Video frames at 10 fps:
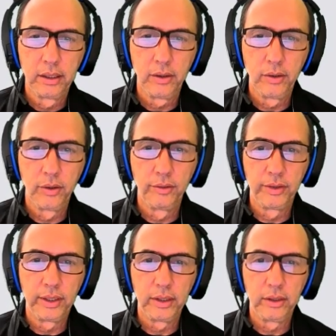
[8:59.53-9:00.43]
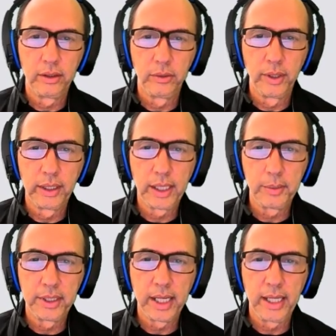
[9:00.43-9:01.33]
over 1 times
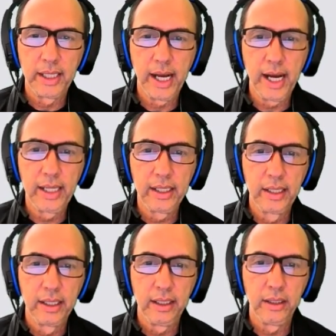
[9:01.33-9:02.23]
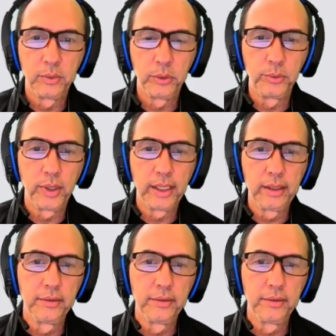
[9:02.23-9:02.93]
9, 9 equals 1.